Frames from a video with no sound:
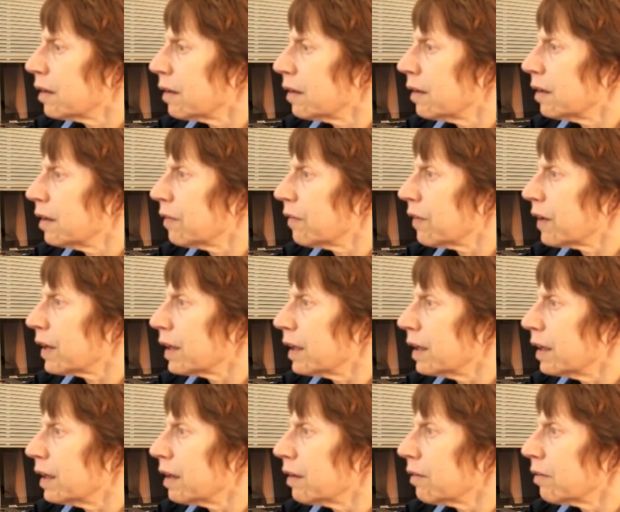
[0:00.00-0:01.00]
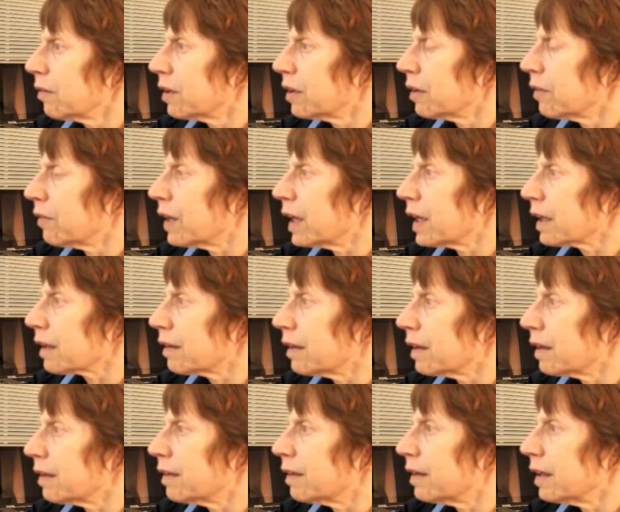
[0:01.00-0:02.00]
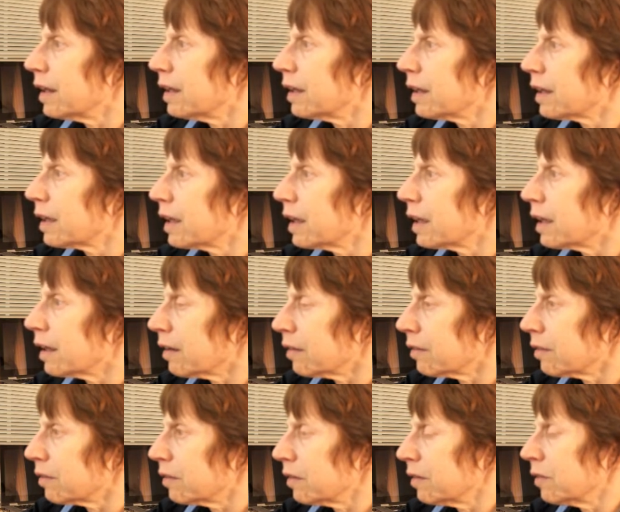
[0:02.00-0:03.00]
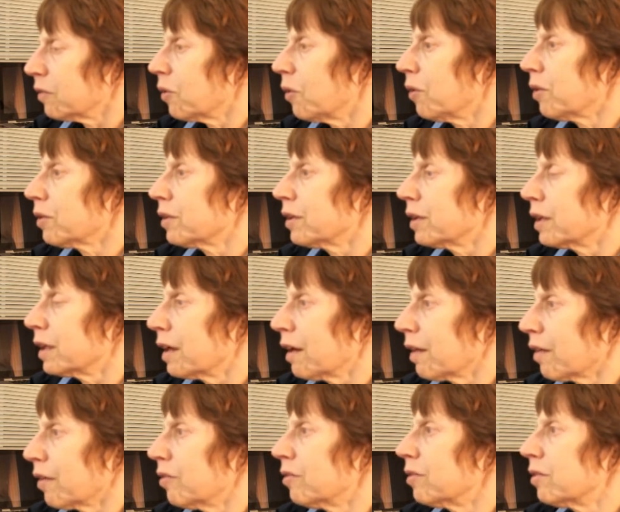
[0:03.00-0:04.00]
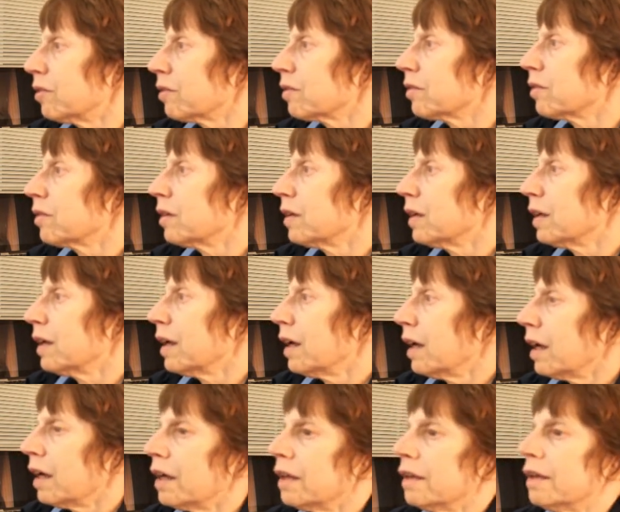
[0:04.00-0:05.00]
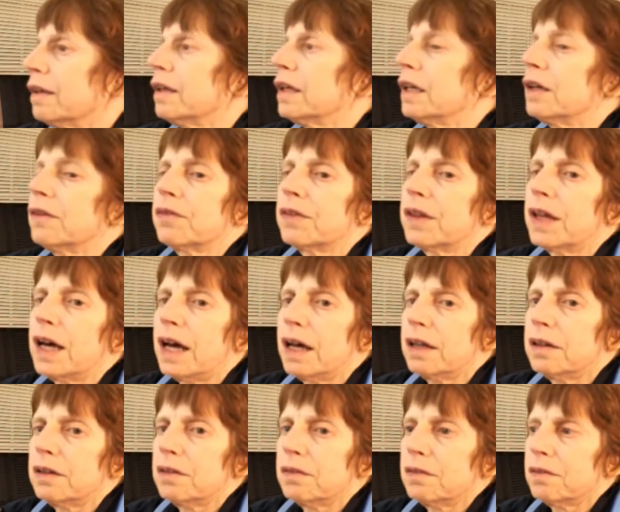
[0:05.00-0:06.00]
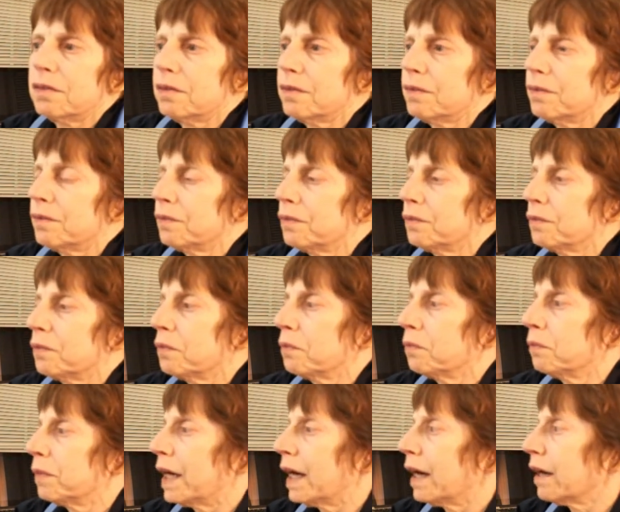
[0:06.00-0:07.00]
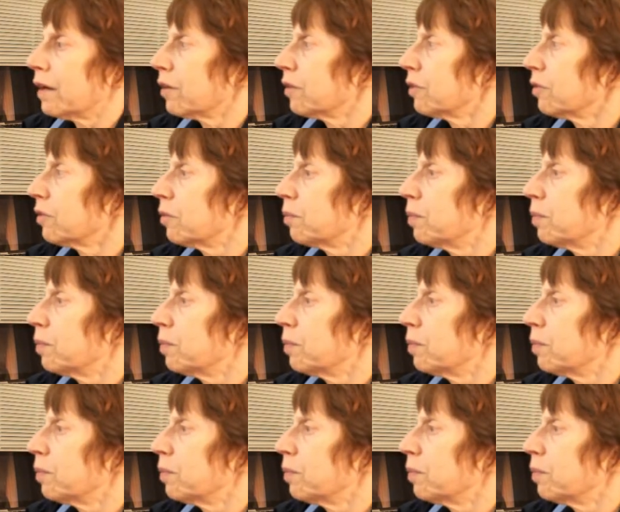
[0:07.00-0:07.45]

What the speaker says: see if I can get rid of access data count altogether and see if that matters,